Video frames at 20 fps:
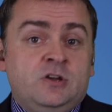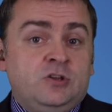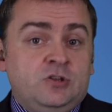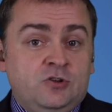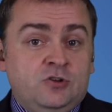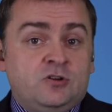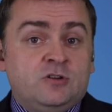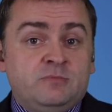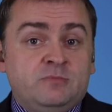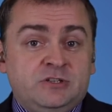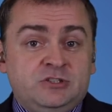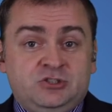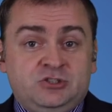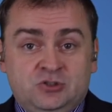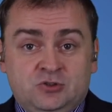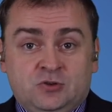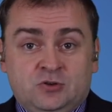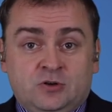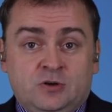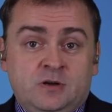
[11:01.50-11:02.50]
you can be
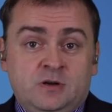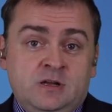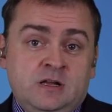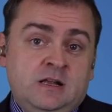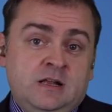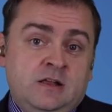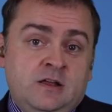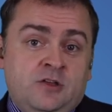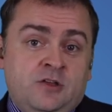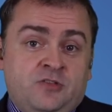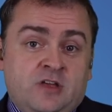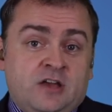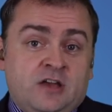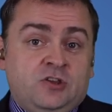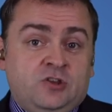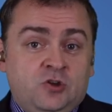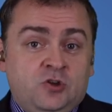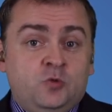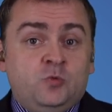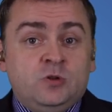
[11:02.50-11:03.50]
sure that
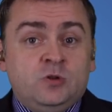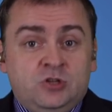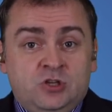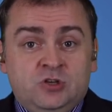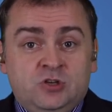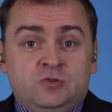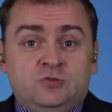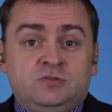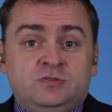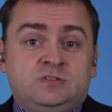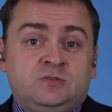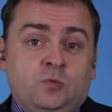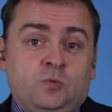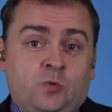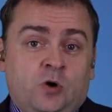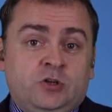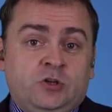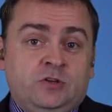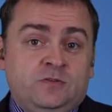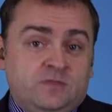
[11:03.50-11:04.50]
you will use
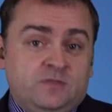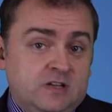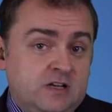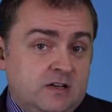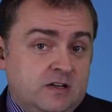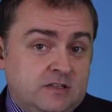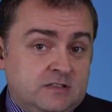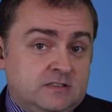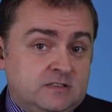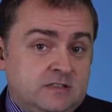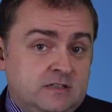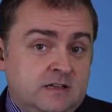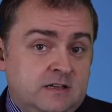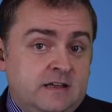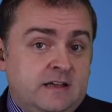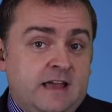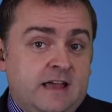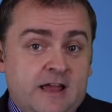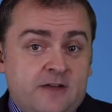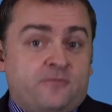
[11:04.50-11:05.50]
what you've learned
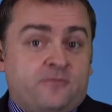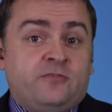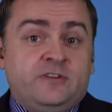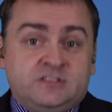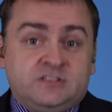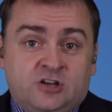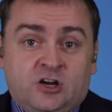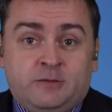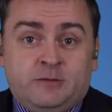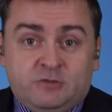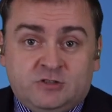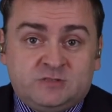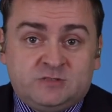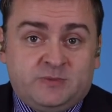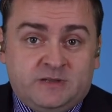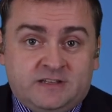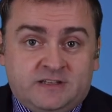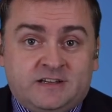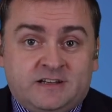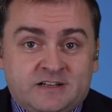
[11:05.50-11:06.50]
every time you
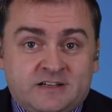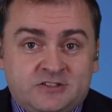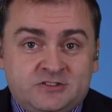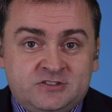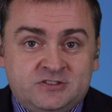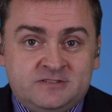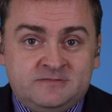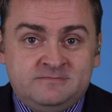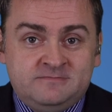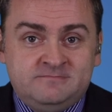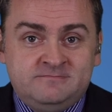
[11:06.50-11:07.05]
speak English.